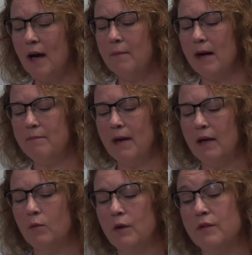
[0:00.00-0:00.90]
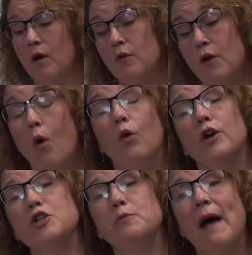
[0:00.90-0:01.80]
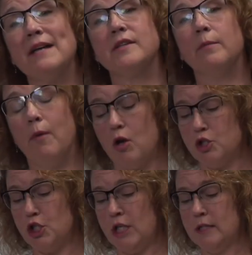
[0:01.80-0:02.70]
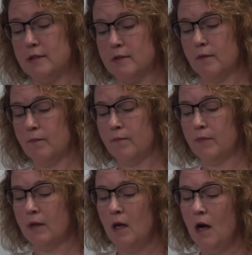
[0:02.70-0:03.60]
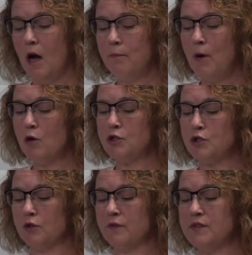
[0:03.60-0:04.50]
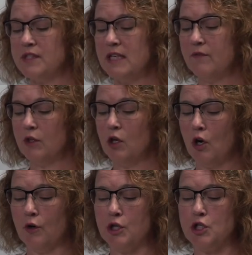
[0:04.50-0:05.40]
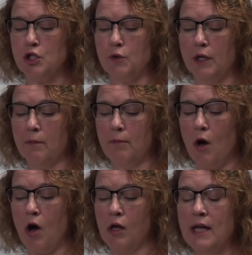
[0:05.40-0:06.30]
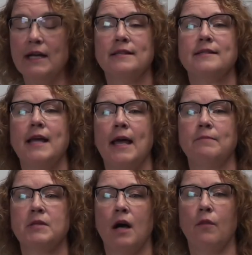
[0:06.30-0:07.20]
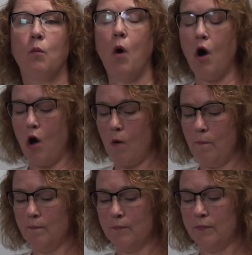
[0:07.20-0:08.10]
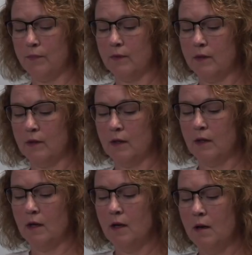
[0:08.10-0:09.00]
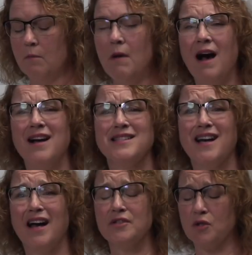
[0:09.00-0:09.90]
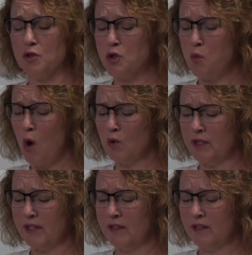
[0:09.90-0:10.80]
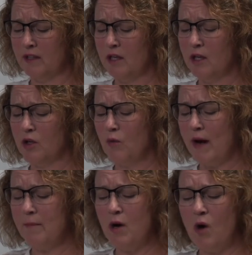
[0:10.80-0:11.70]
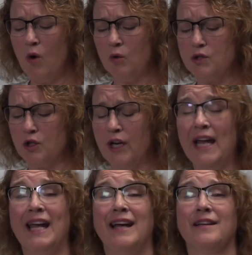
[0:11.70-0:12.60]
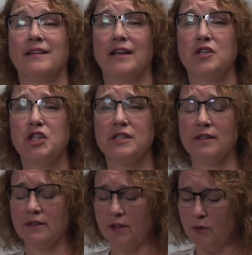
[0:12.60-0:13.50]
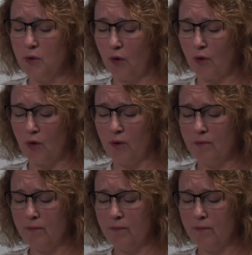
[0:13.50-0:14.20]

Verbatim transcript: on my bed with the orange basketball sheets. A poster of Stephen Curry shooting a ball is taped on the wall. Ma's eyes are swollen. Grandma holds her hand like she's a little girl.